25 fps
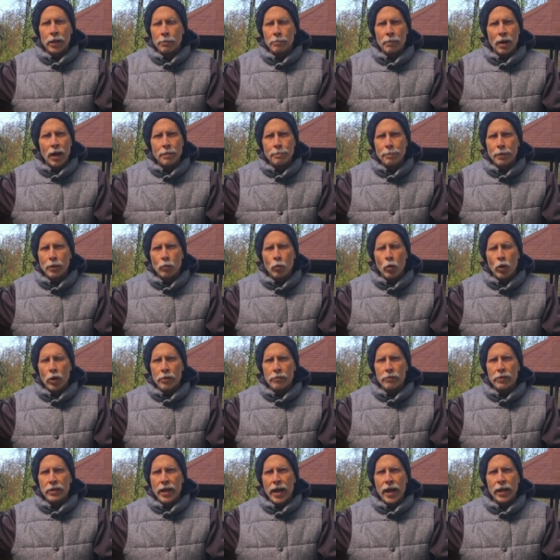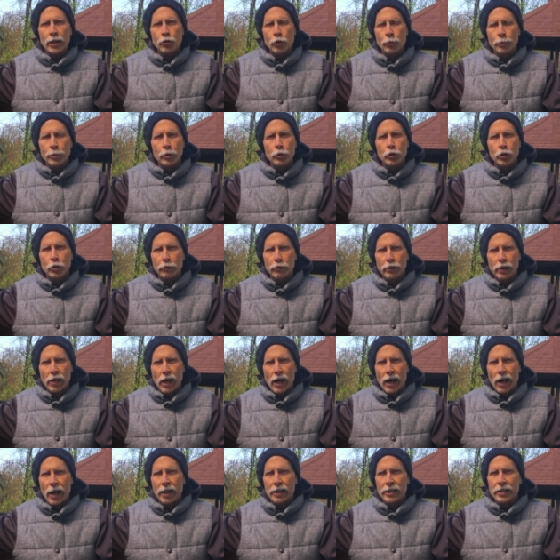It might be one of the attributes of
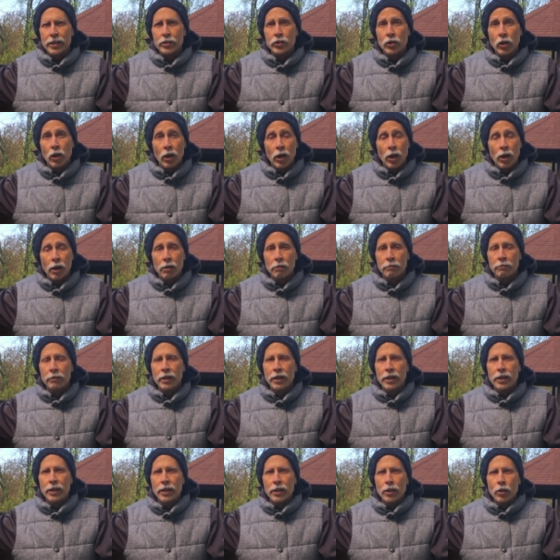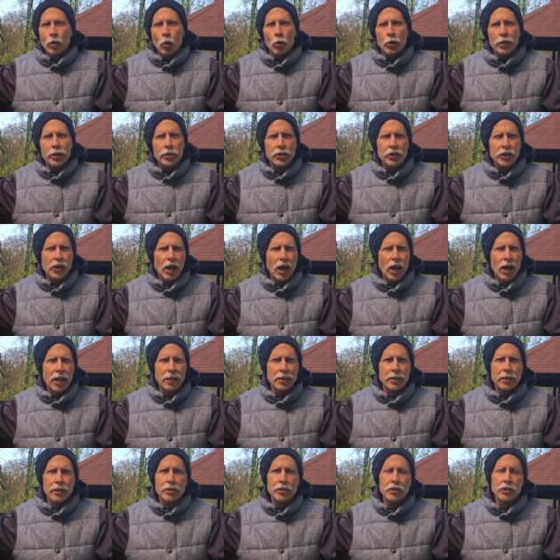God, His love or His
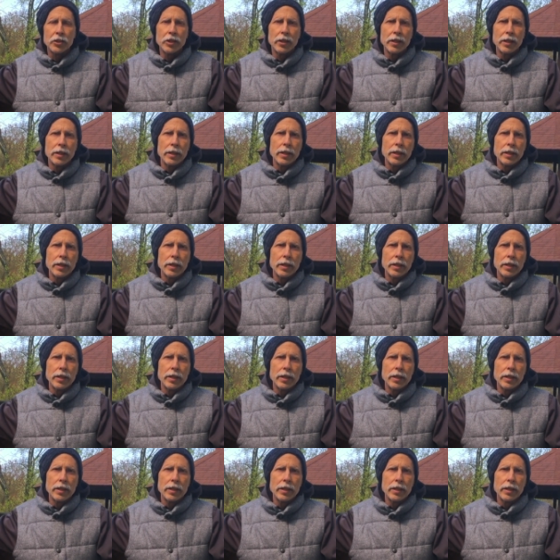kindness.